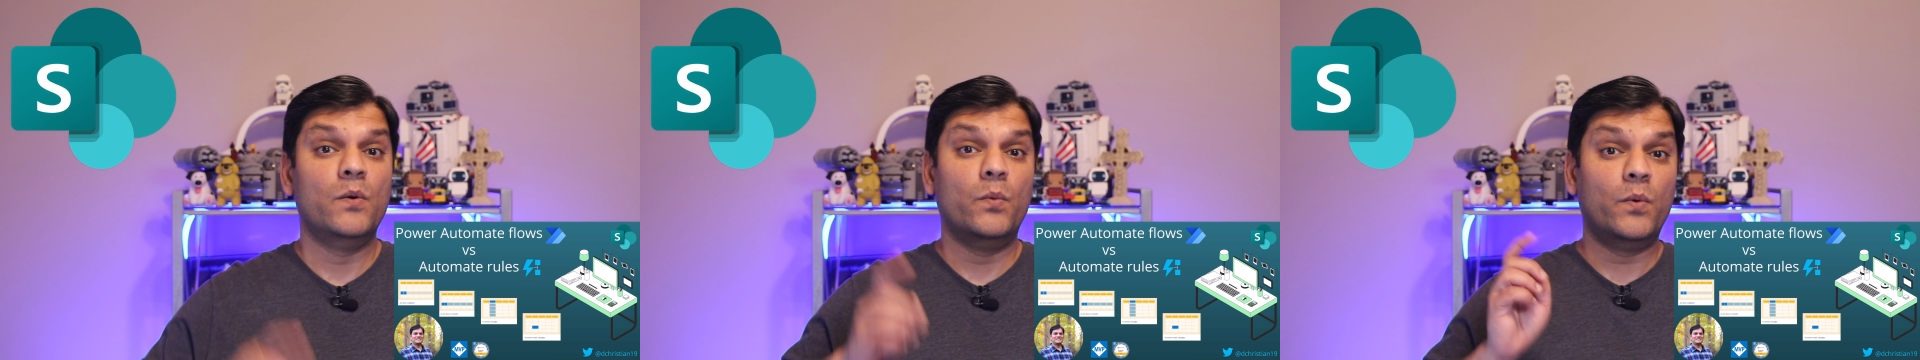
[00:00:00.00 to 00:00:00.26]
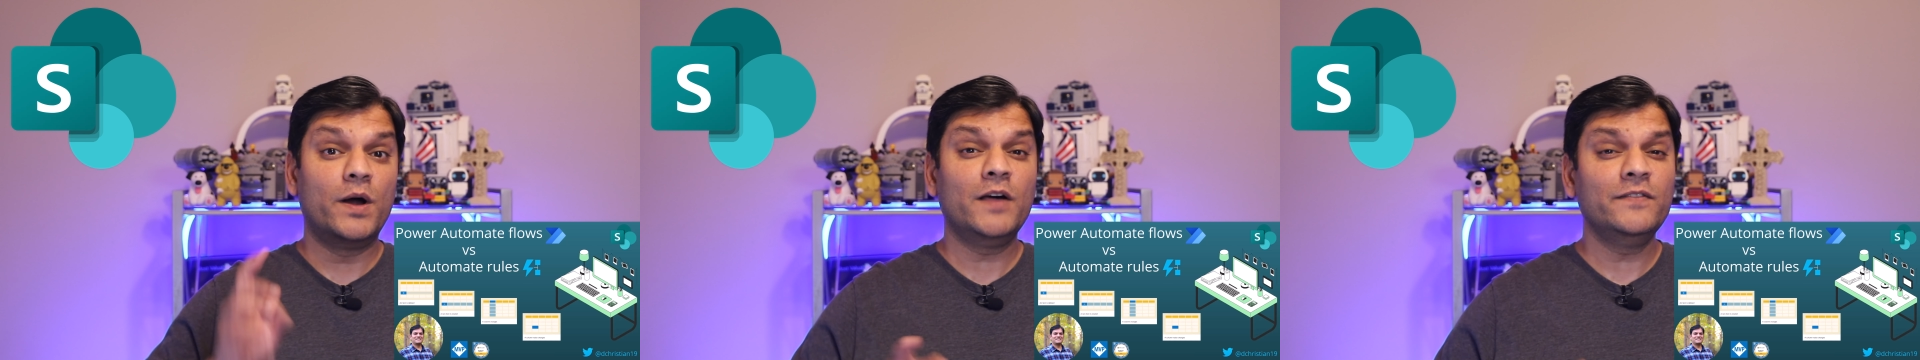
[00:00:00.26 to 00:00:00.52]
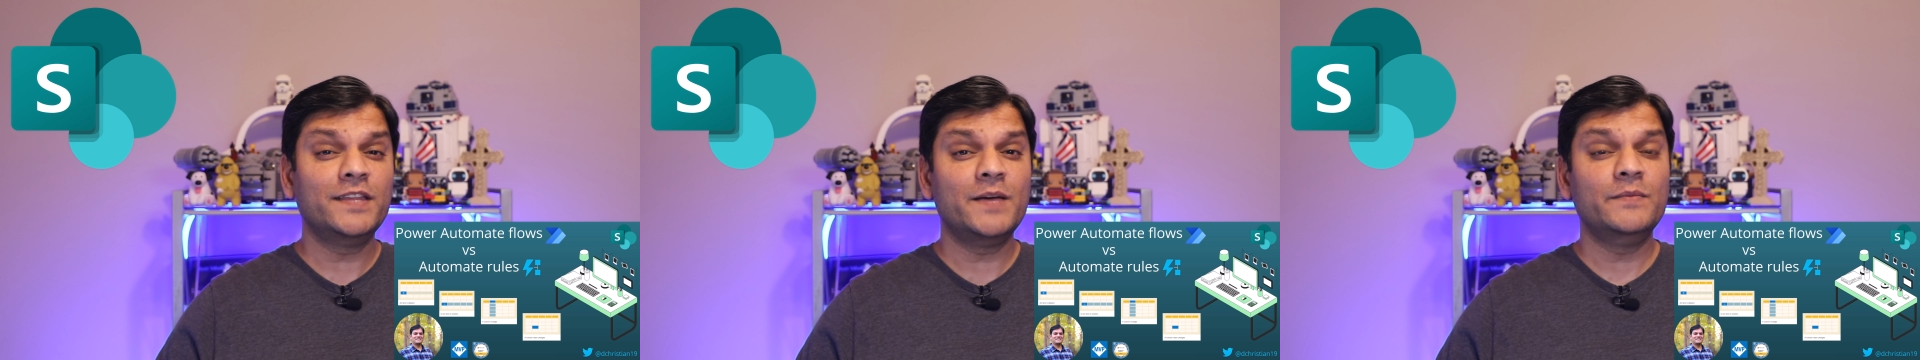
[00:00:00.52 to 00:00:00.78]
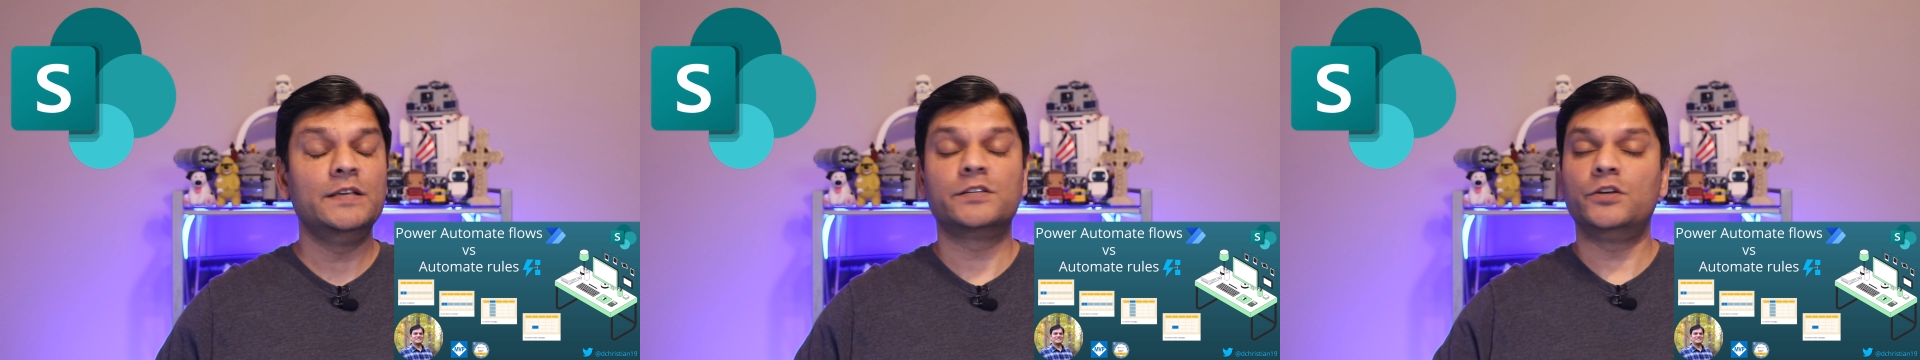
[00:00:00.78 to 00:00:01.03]
One of
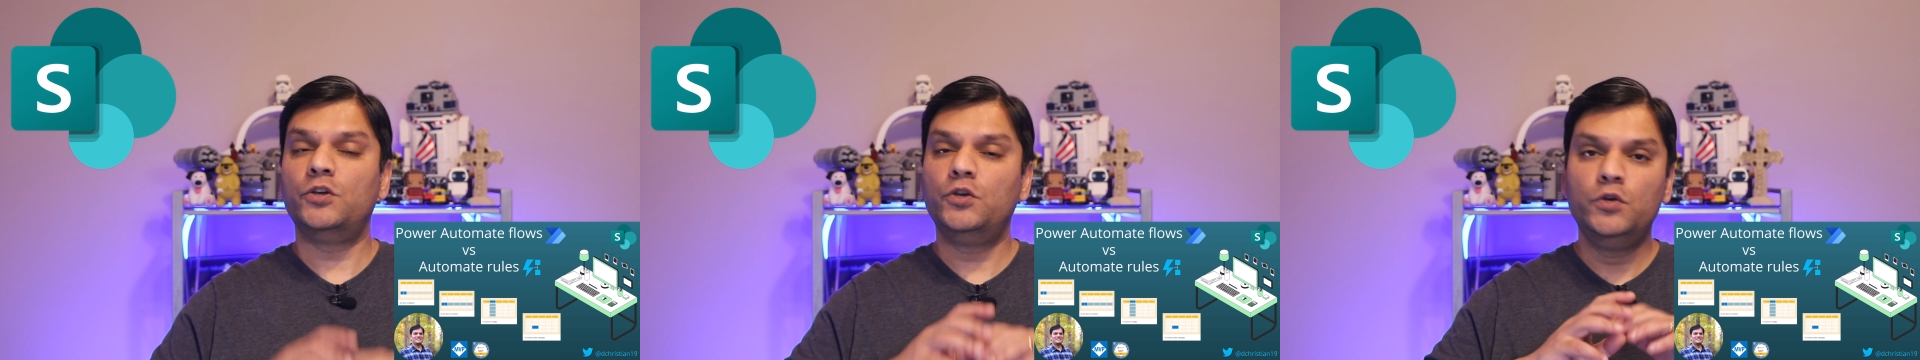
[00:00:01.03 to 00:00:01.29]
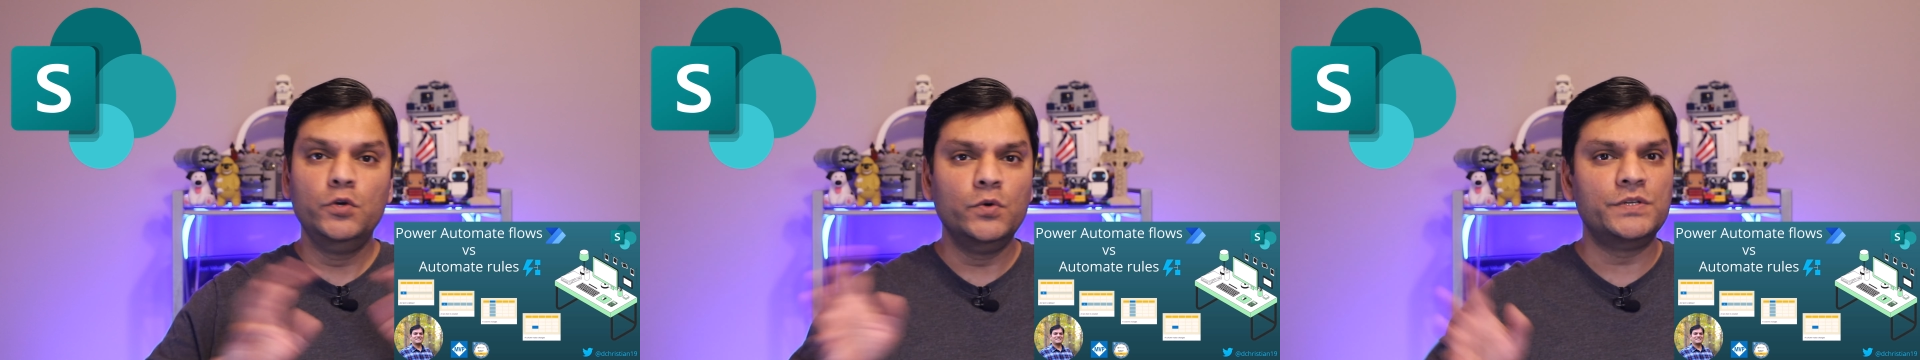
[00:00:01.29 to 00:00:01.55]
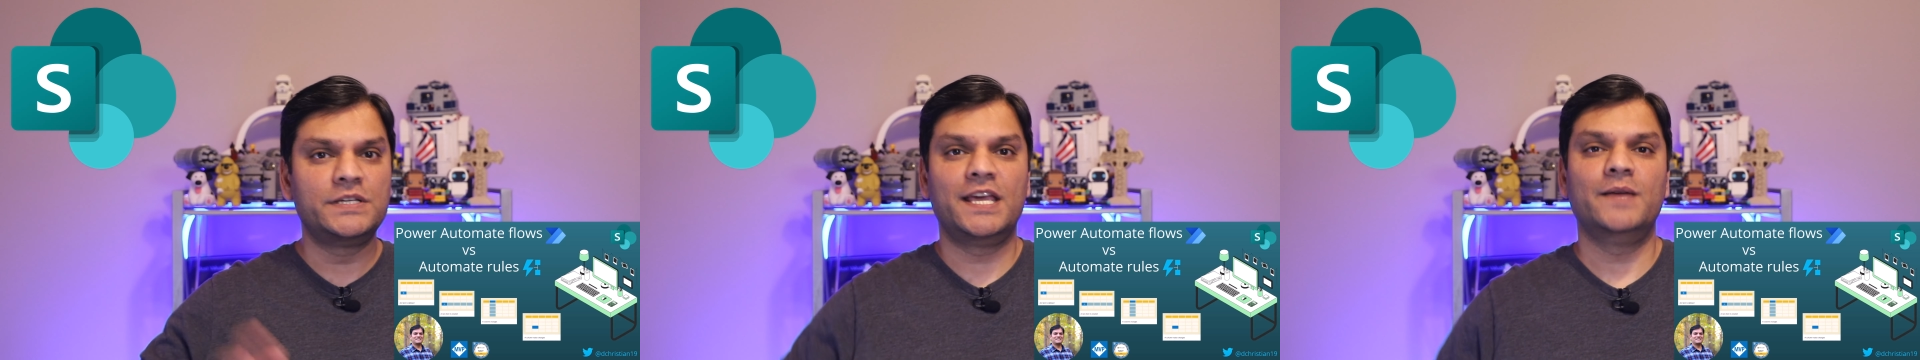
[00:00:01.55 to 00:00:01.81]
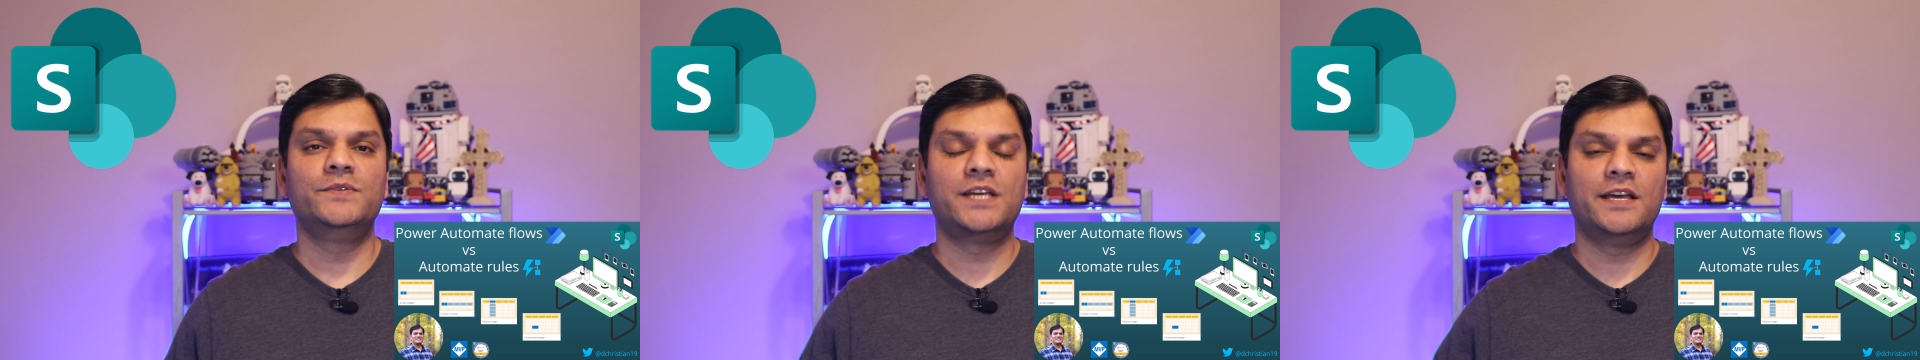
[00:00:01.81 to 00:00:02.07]
them is a huge
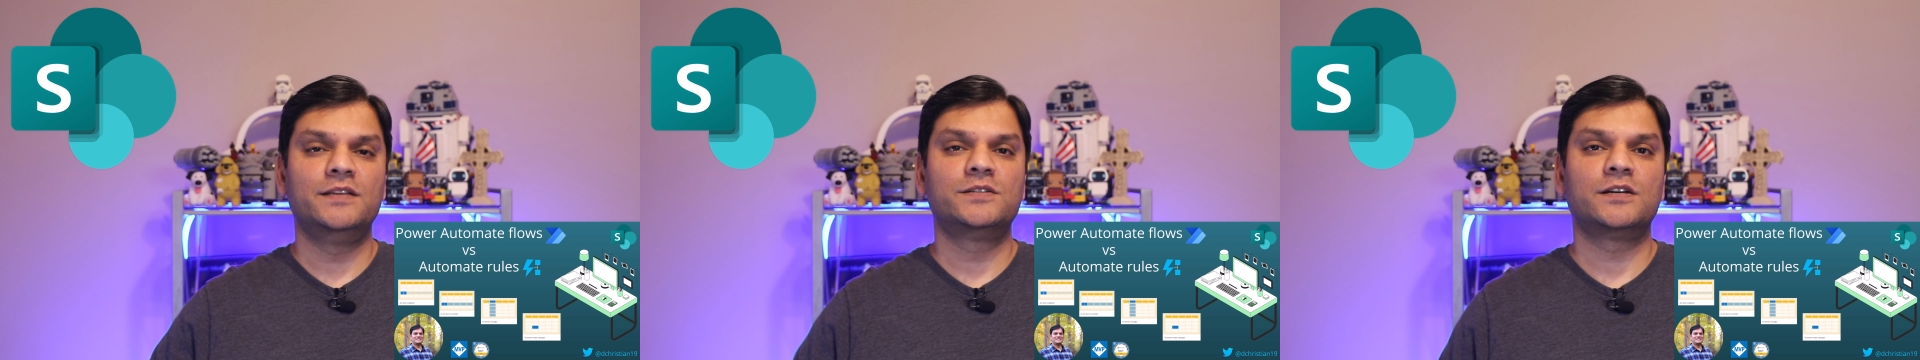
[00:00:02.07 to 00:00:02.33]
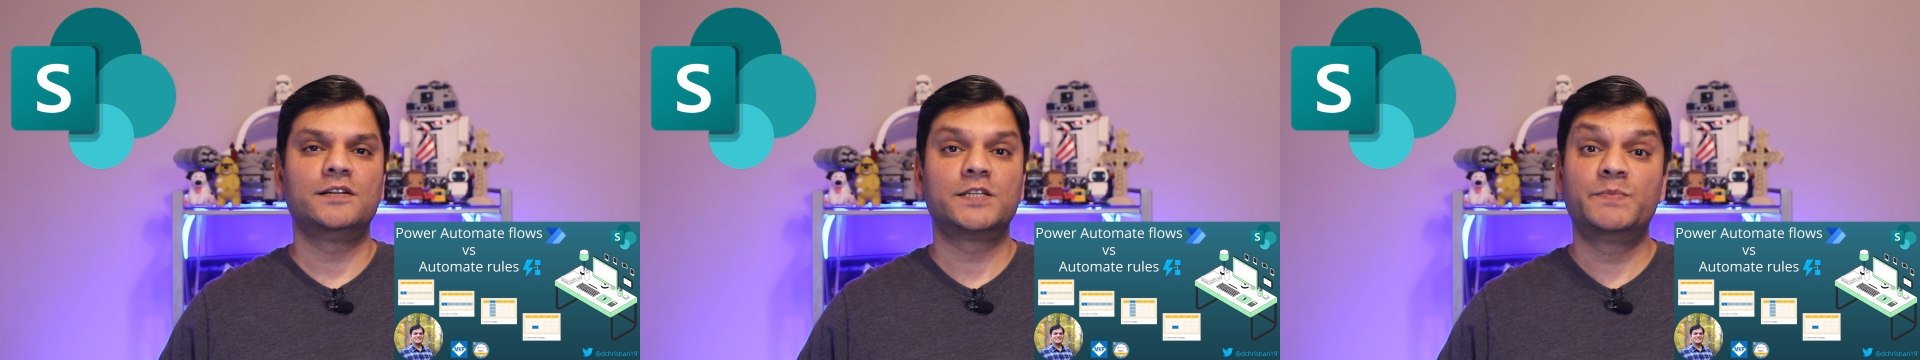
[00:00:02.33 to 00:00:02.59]
game changer,